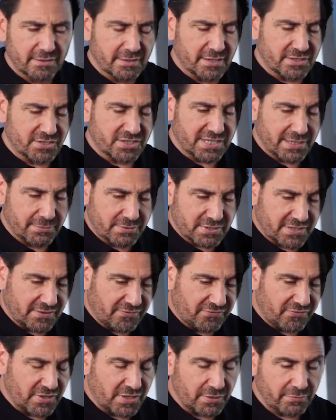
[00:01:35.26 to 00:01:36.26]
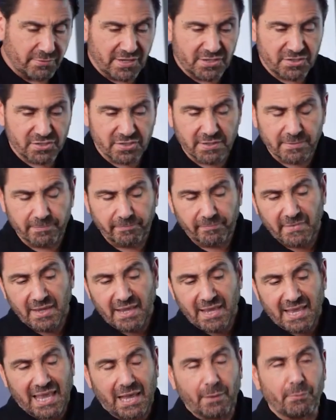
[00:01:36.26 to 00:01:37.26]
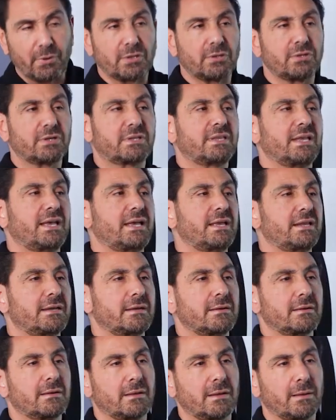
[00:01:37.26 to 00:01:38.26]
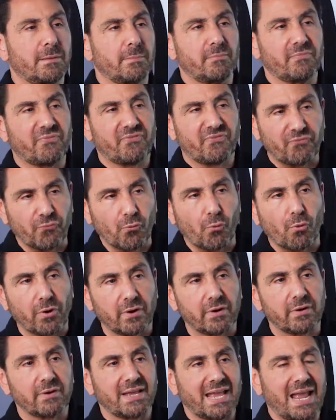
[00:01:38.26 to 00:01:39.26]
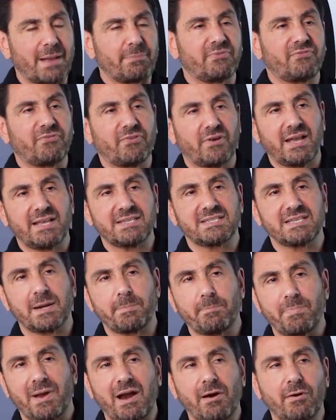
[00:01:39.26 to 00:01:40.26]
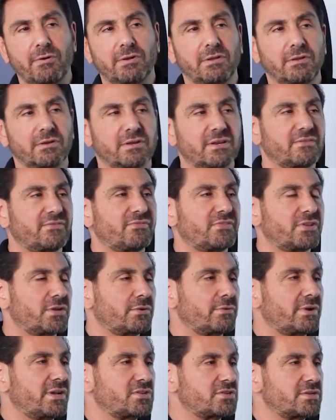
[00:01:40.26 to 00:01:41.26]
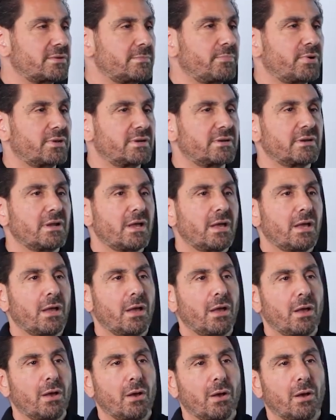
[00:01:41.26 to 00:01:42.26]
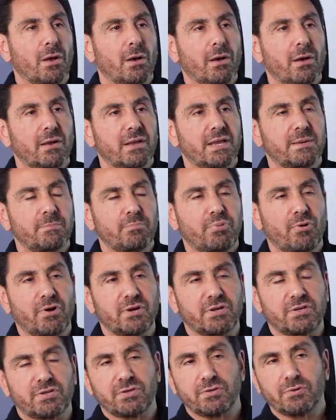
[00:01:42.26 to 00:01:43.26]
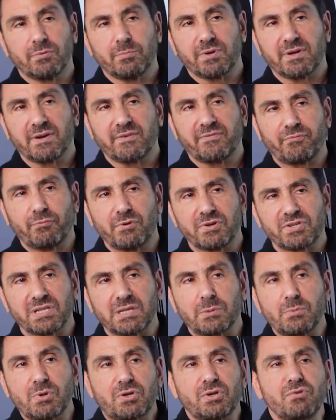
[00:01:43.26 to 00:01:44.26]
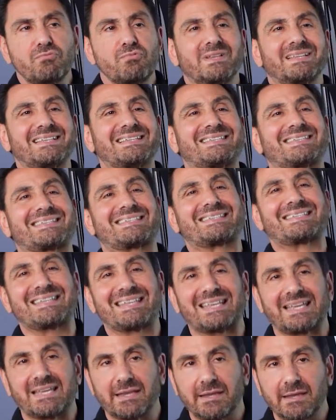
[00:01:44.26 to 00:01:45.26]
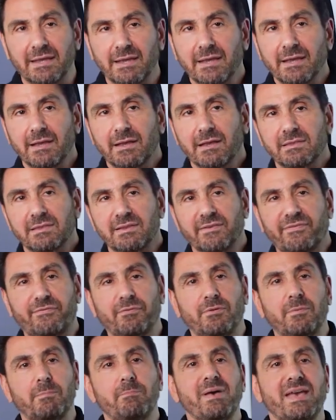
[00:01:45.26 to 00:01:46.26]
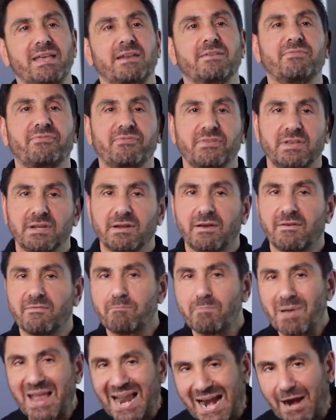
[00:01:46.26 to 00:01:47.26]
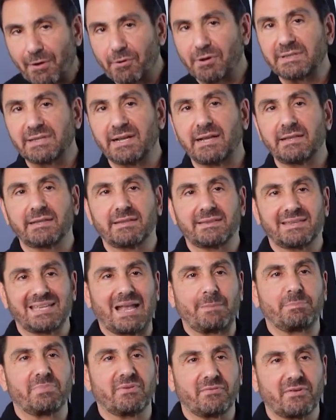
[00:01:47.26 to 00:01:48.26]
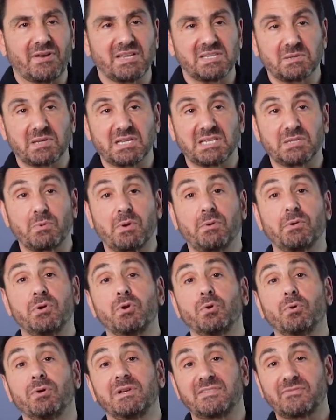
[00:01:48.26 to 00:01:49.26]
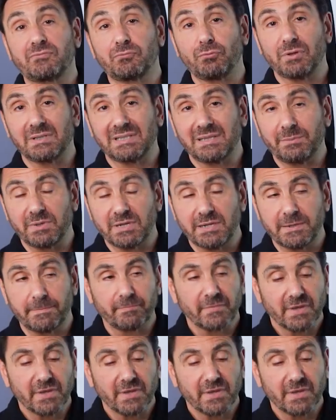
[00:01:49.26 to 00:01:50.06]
a series configuration, and we looked at 4 amplifiers and a parallel configuration, but in part 2. But unfortunately, we couldn't really see the full benefit of paralleling the amplifiers because we were noise floor limited.